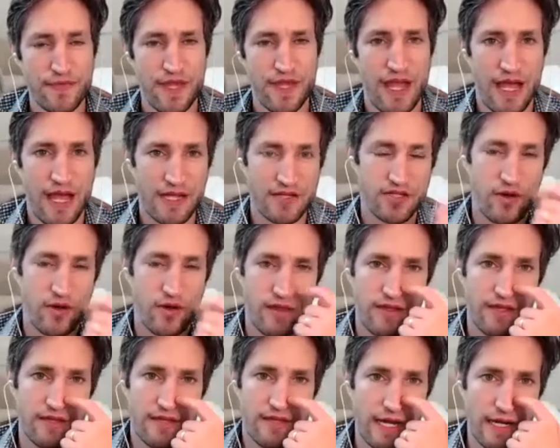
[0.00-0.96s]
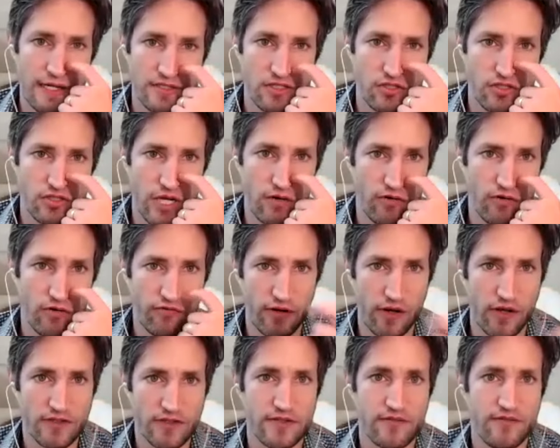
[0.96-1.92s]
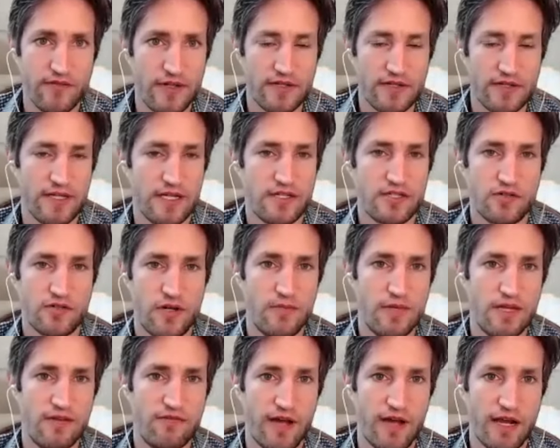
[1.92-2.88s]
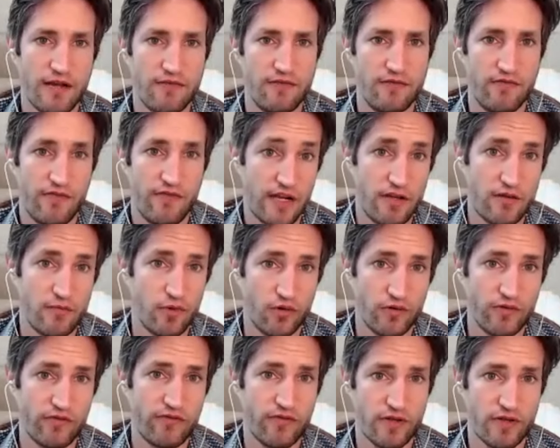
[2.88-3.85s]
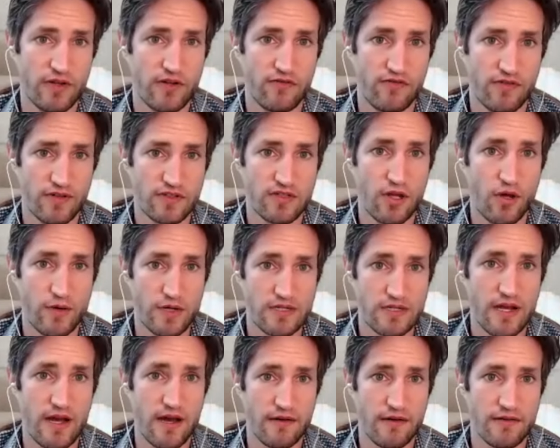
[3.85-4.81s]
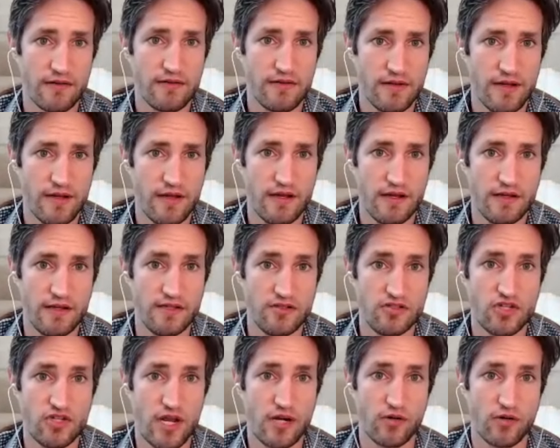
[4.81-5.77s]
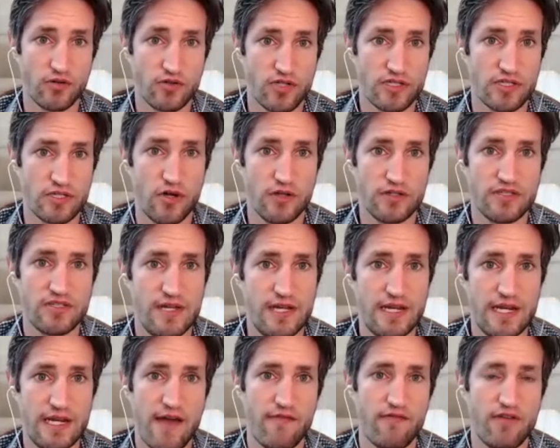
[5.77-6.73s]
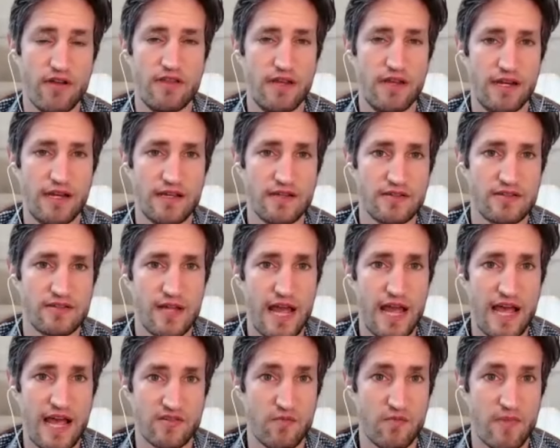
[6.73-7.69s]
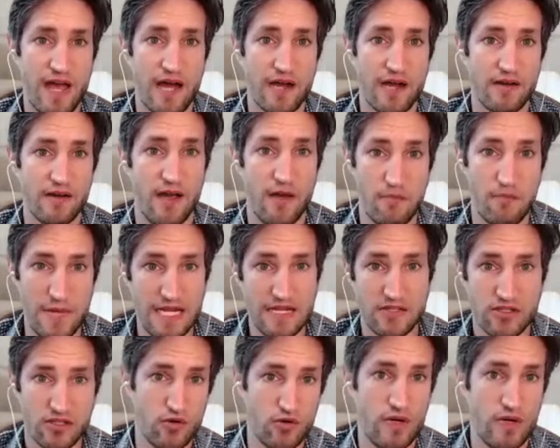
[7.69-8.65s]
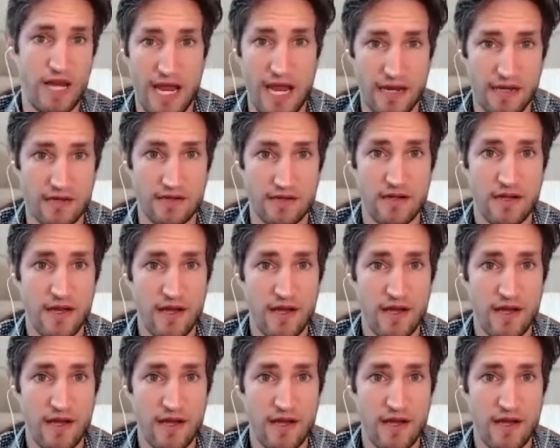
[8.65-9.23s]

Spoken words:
And so I think that as a general philosophy is extremely valuable for slowing down in general, just not seeing everything as about a means to an end.